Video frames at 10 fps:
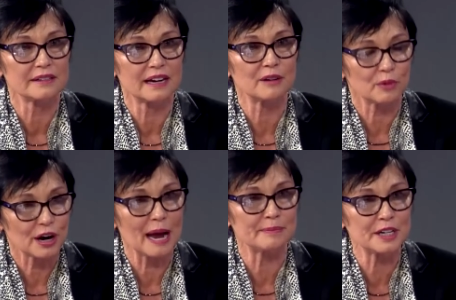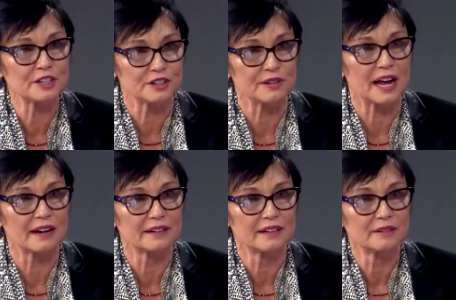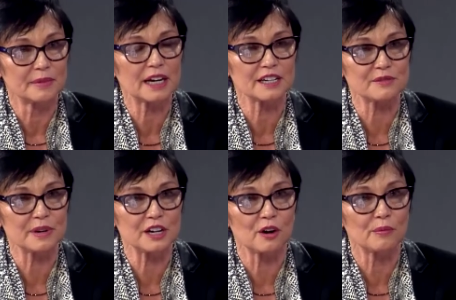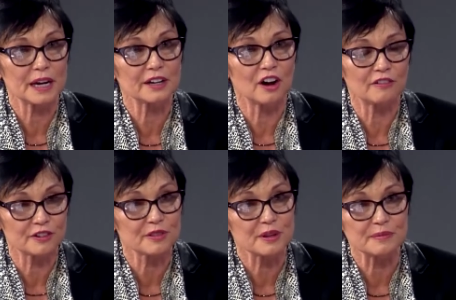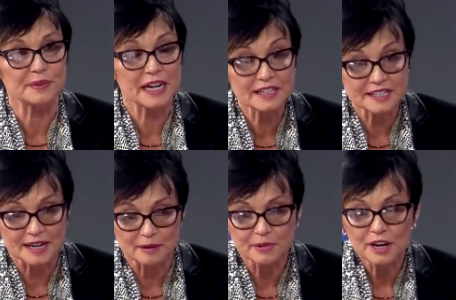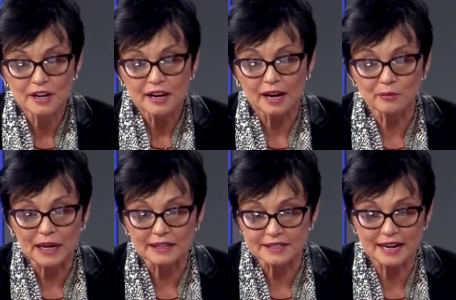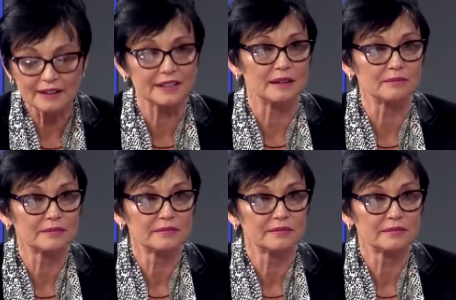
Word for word: and we're happy to do that because we know we can offer them the next step, and we can tell them,